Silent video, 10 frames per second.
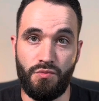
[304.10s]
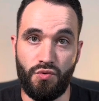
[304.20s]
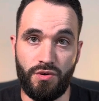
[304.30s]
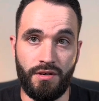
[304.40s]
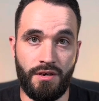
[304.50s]

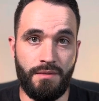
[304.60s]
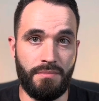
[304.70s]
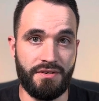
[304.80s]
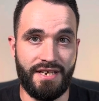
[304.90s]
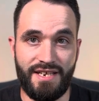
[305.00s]
more
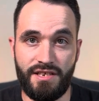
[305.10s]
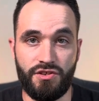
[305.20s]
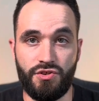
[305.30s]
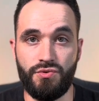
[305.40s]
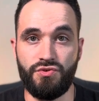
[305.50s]
pertaining
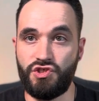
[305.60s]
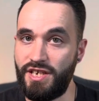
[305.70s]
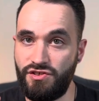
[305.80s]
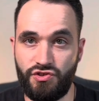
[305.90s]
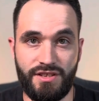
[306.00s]
to
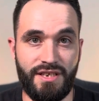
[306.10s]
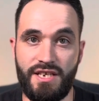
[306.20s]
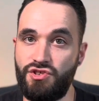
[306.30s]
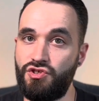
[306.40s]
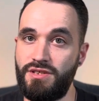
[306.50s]
changing
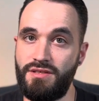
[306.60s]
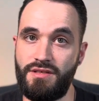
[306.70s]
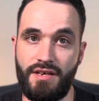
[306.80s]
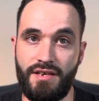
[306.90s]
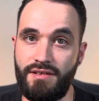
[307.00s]

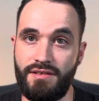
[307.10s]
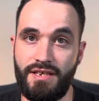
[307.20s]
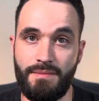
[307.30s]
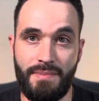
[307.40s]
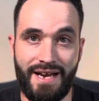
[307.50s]
nations and
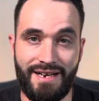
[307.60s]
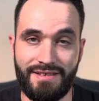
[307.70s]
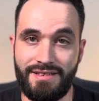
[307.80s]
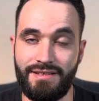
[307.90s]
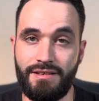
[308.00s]

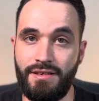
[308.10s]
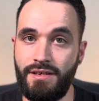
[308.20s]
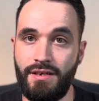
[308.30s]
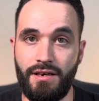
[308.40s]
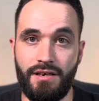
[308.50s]
impacting
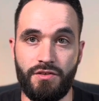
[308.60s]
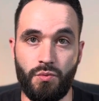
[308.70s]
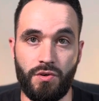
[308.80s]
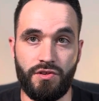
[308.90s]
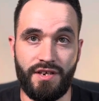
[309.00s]
the
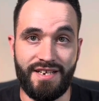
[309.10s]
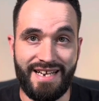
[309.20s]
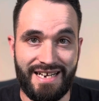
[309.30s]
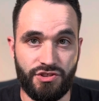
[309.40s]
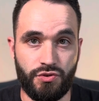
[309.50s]
world on a
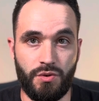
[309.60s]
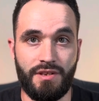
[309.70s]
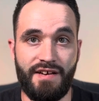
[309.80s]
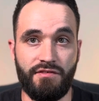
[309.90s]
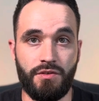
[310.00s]
national
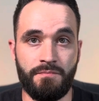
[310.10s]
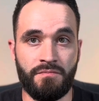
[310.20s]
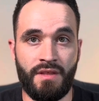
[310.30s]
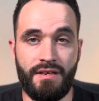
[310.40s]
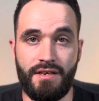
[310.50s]
level.
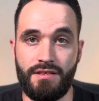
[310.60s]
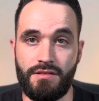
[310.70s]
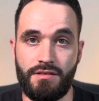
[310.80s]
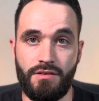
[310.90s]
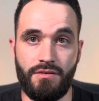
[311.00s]
And
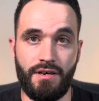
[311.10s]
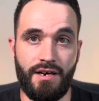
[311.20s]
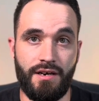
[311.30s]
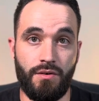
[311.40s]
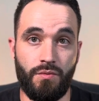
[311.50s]
so,
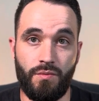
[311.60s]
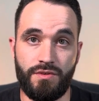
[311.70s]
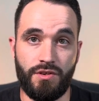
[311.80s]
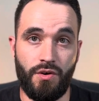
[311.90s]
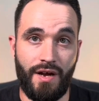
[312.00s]

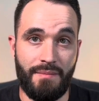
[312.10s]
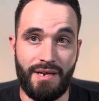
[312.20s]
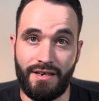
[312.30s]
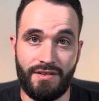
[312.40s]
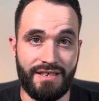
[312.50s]
I'm
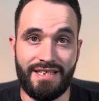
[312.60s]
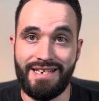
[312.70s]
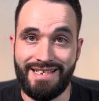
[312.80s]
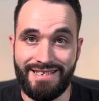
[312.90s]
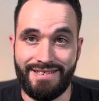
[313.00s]
not going to
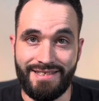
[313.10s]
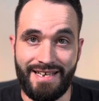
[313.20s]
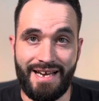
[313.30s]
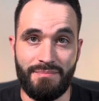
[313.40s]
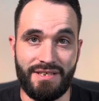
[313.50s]
get into
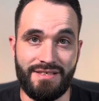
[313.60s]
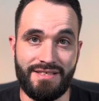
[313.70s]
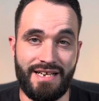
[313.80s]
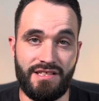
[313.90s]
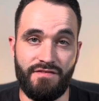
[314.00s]
that because
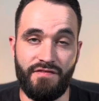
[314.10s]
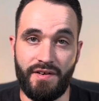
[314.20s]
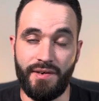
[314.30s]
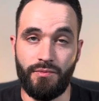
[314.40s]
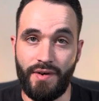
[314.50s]
that's a
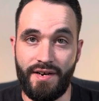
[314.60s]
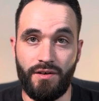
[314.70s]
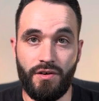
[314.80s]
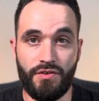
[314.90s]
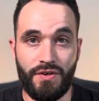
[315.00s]
very
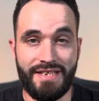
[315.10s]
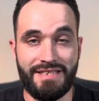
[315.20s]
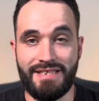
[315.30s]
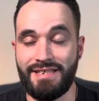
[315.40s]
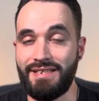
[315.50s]
rare
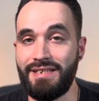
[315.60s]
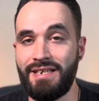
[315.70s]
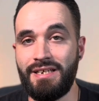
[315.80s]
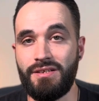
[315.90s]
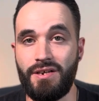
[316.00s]
anointing and
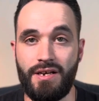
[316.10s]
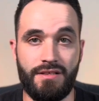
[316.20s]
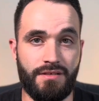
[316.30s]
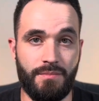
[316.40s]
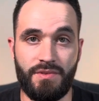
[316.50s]

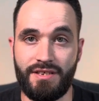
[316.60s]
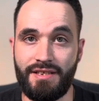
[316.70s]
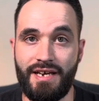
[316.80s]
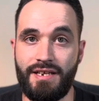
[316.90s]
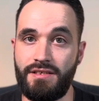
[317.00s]
not something
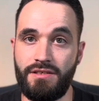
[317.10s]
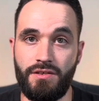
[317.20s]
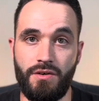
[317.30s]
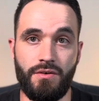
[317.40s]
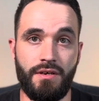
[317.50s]
that, you
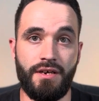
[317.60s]
know,